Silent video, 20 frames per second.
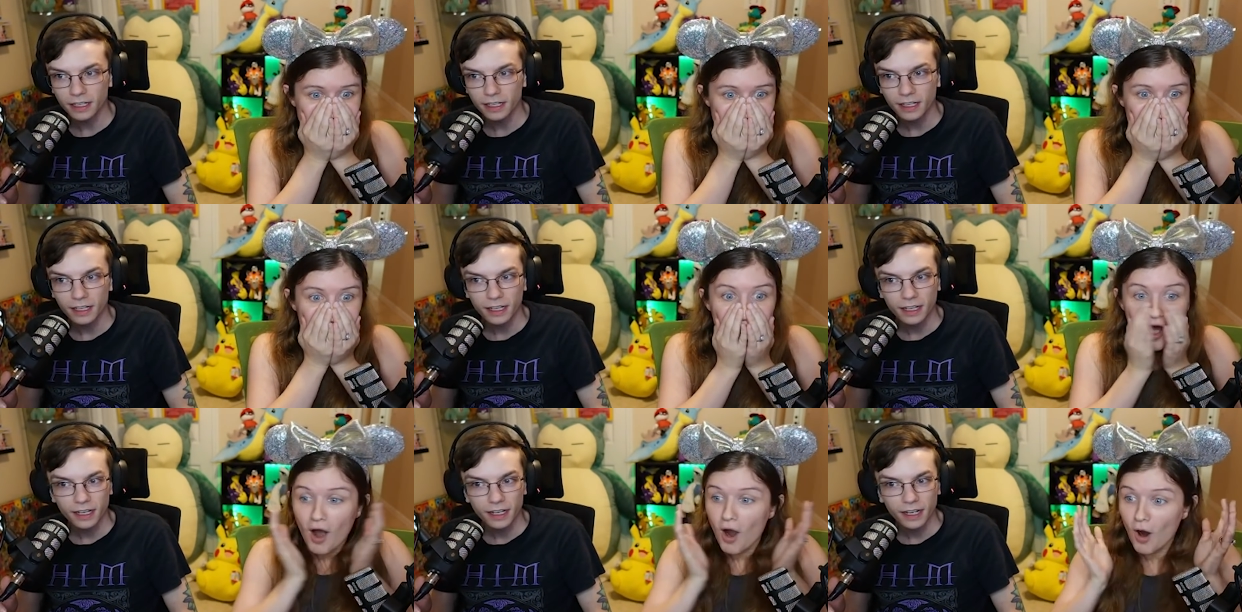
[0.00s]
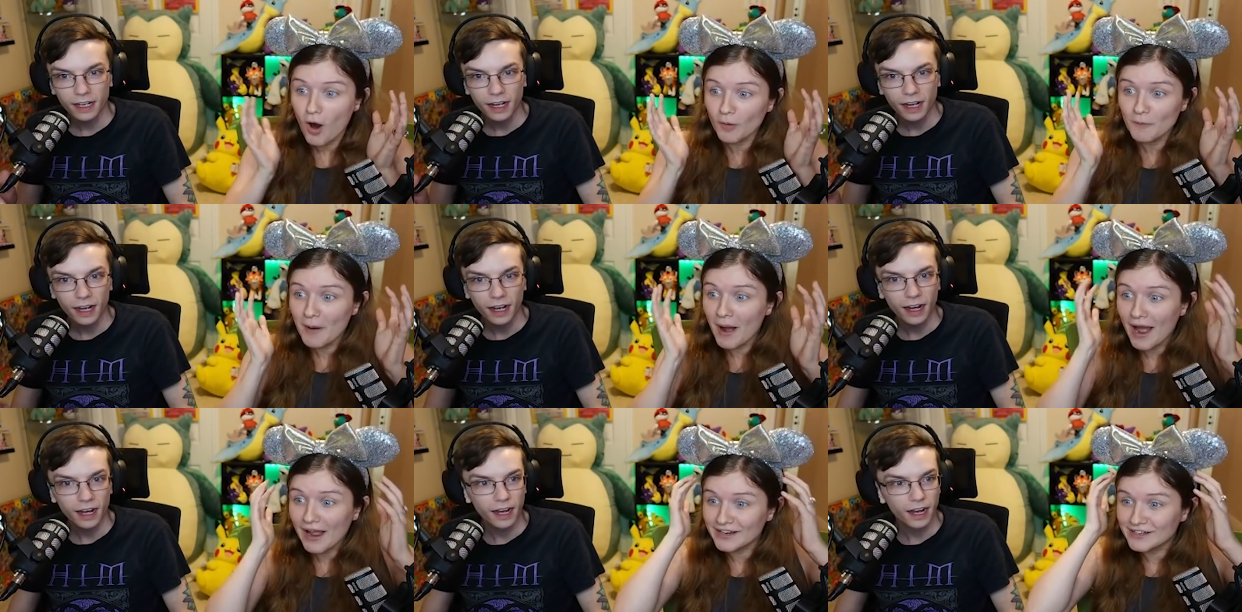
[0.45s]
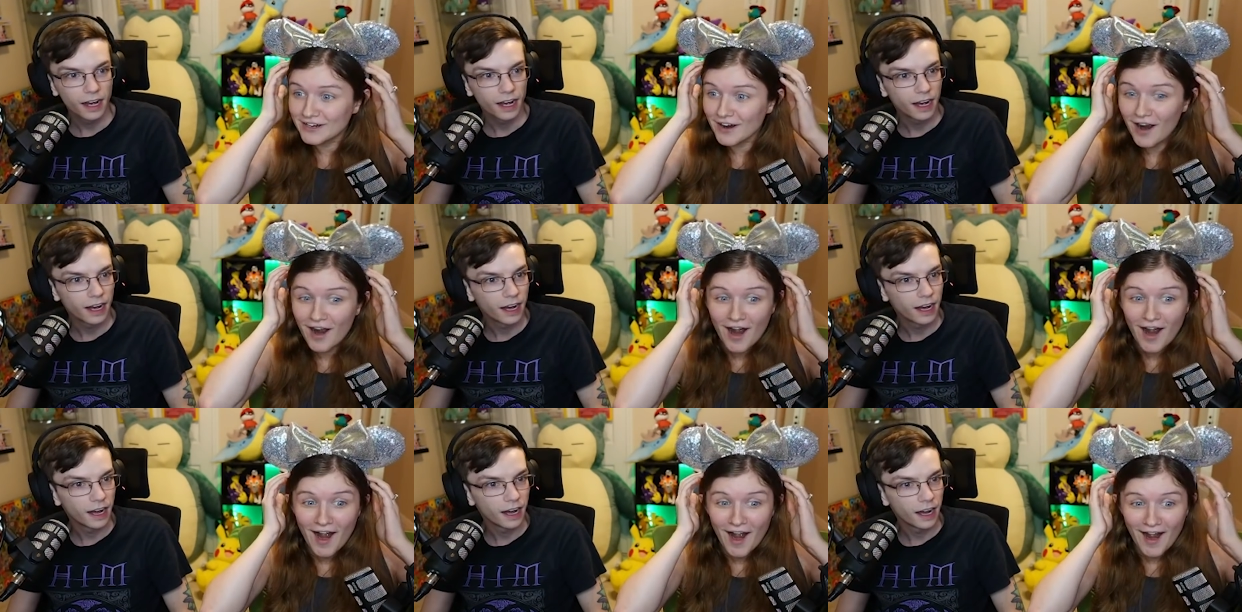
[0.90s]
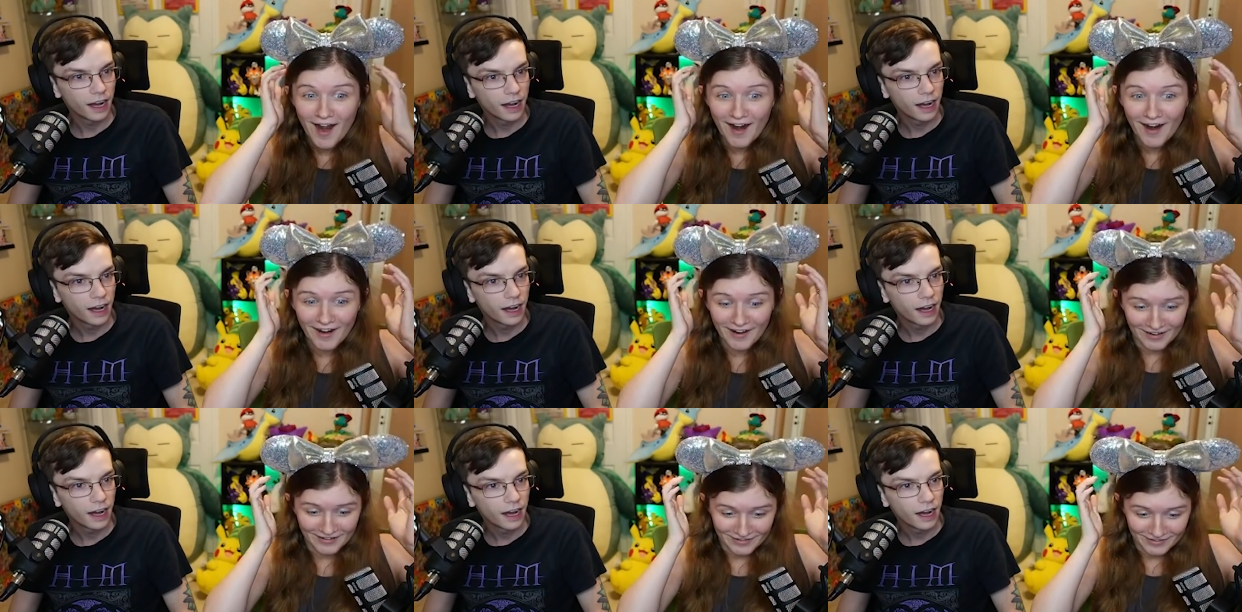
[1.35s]
Speaker 1: Oh my
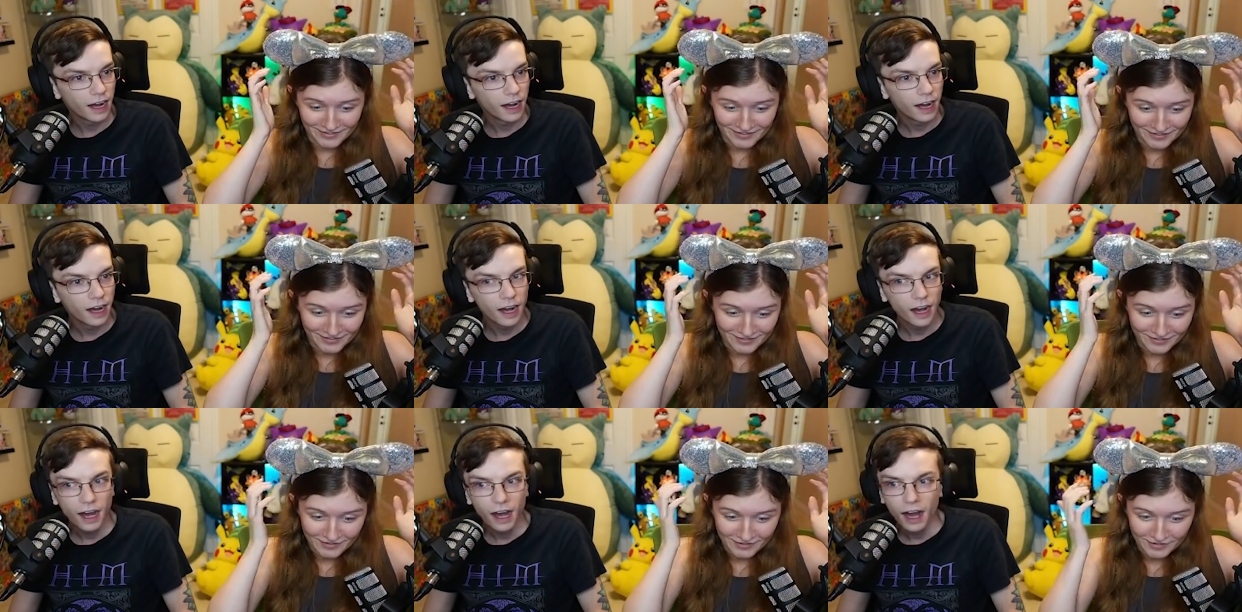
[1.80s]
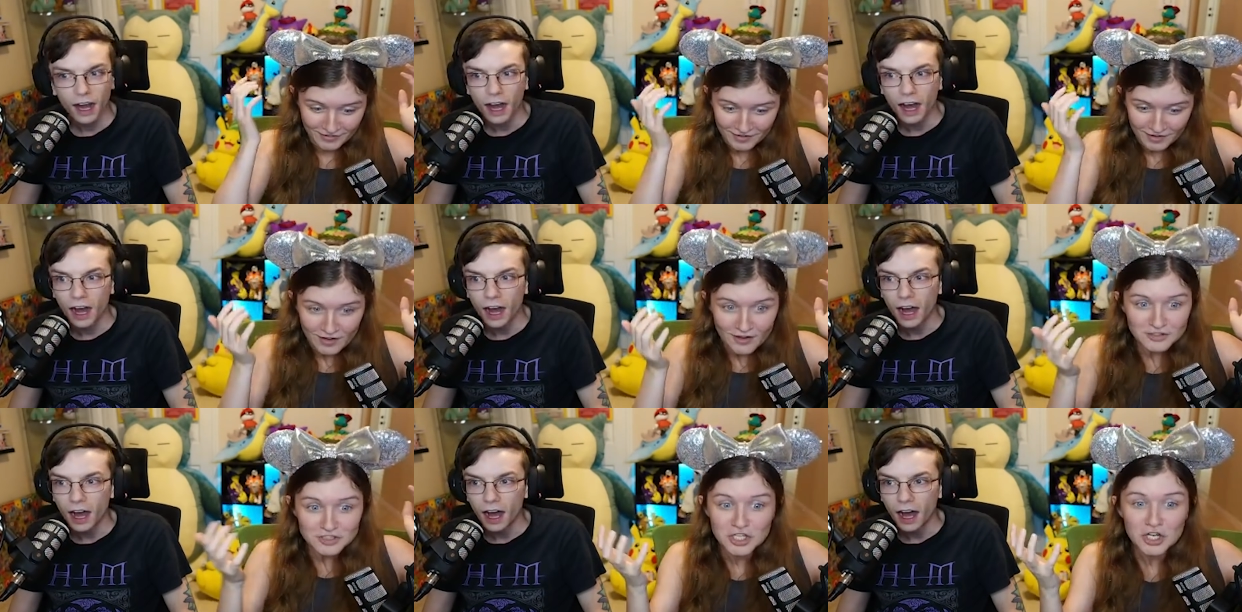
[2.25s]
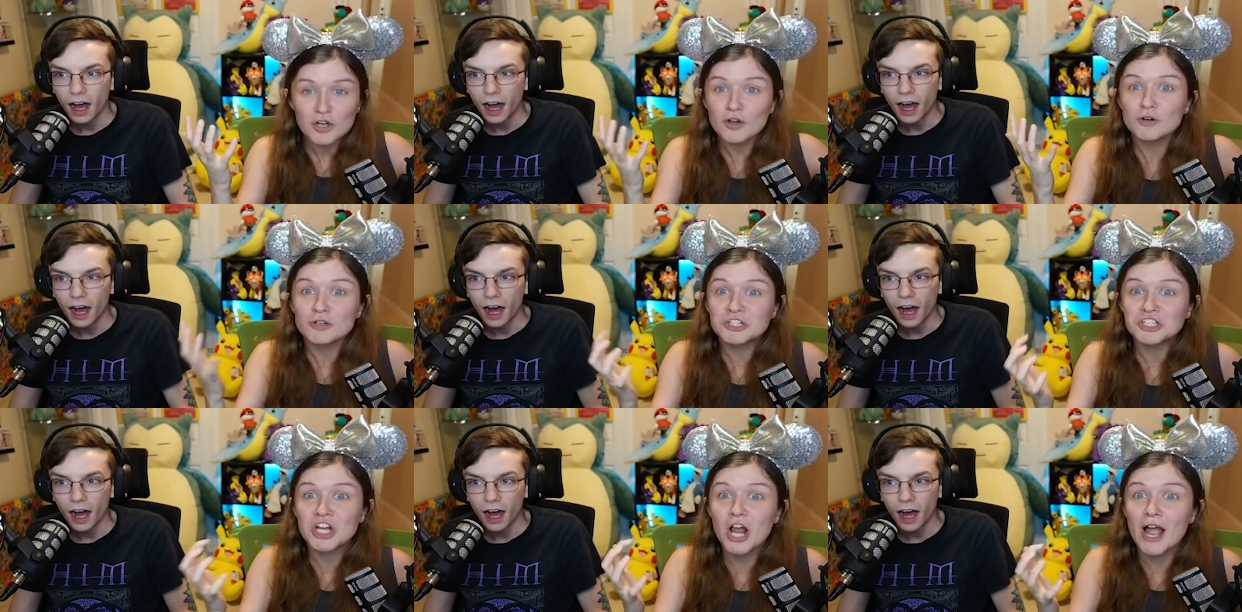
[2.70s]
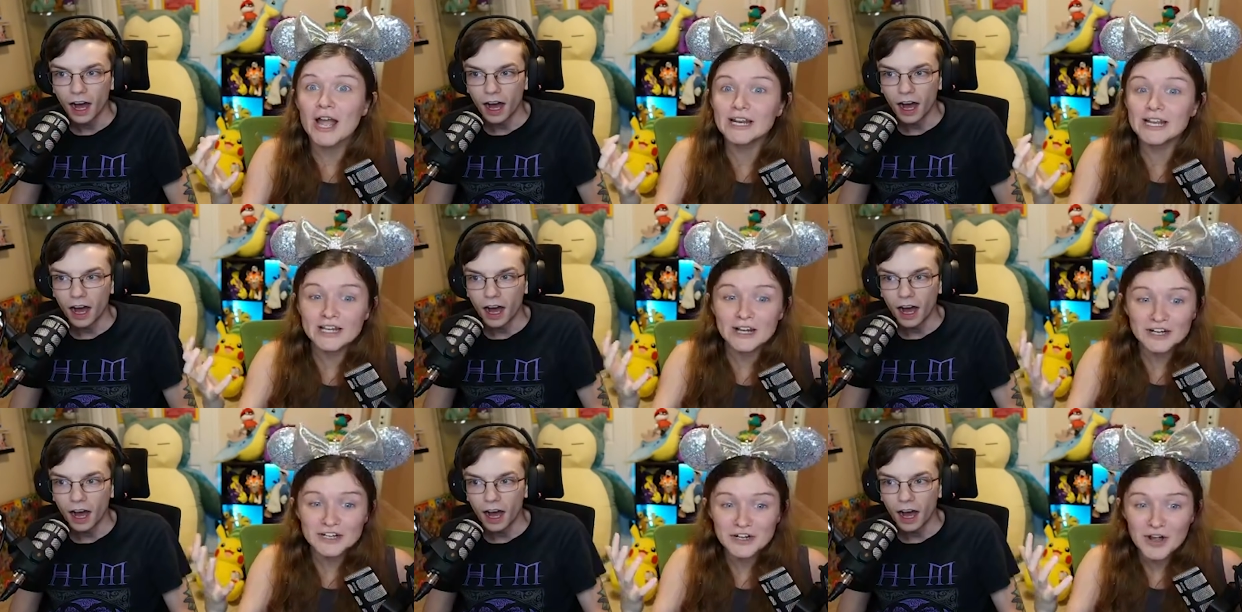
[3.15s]
god! Two shiny
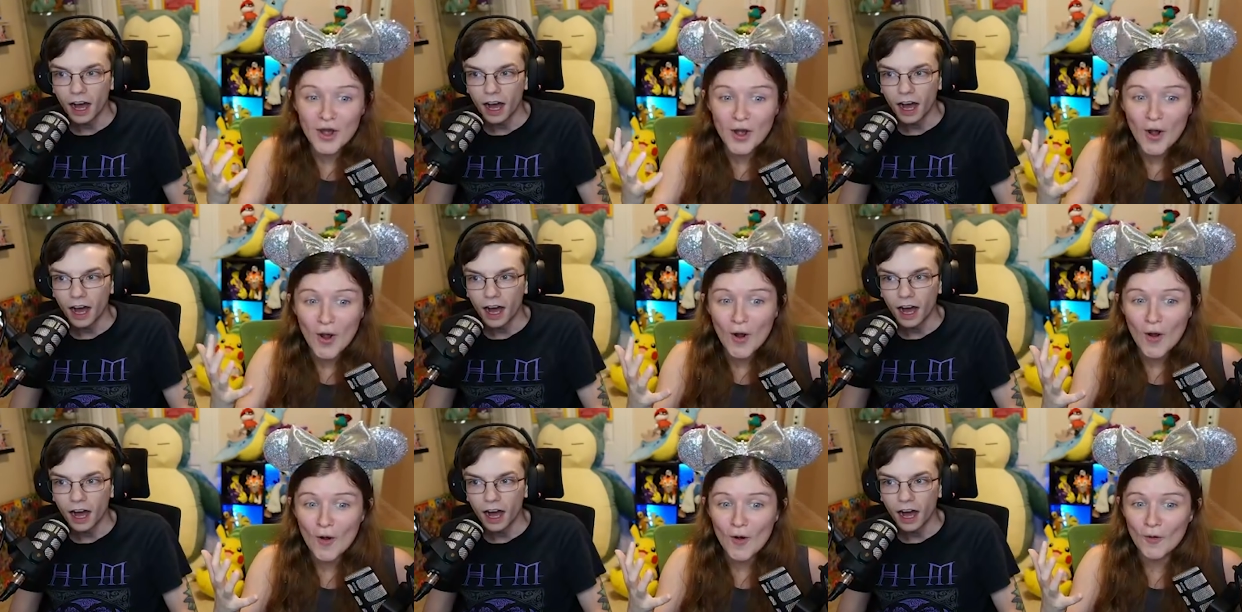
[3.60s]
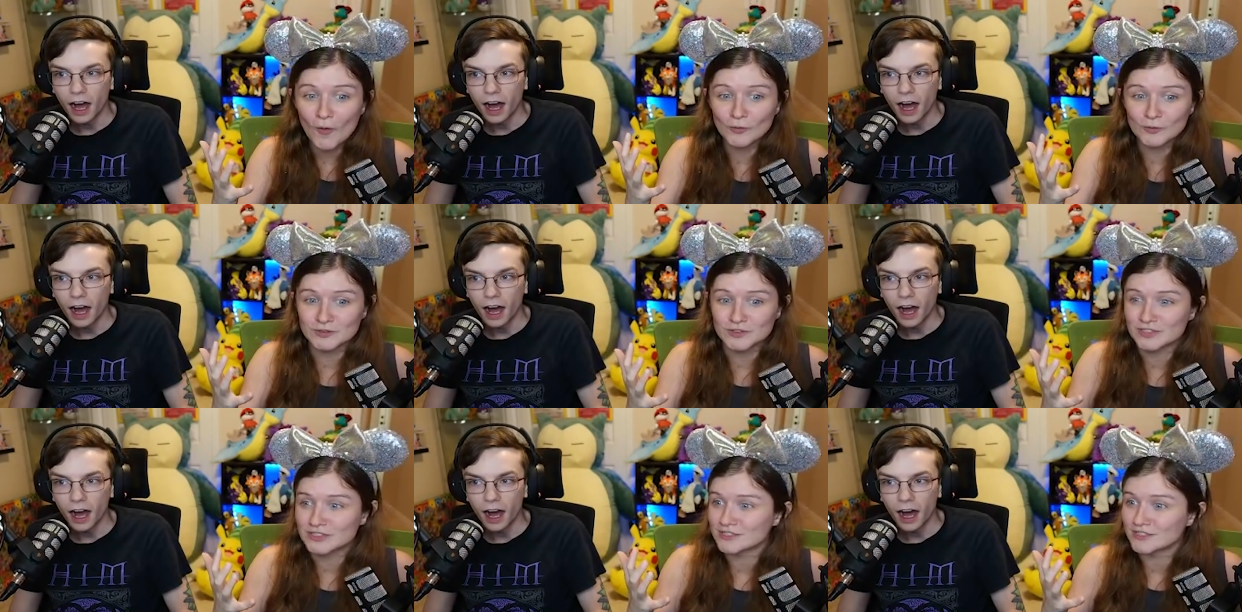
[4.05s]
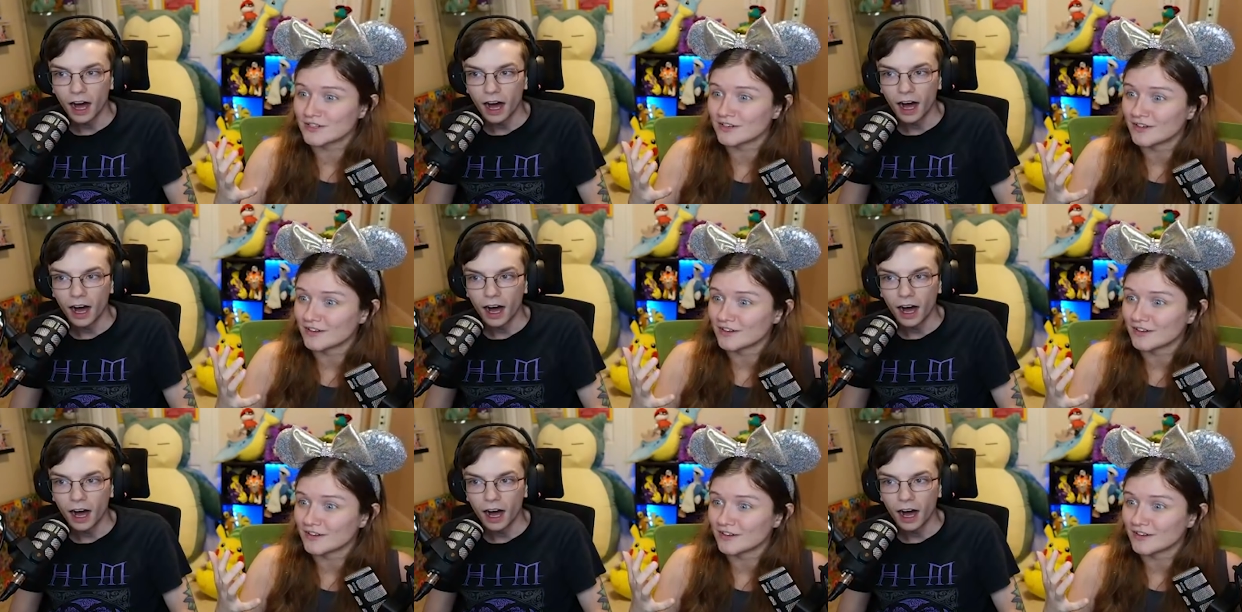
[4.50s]
Unowns!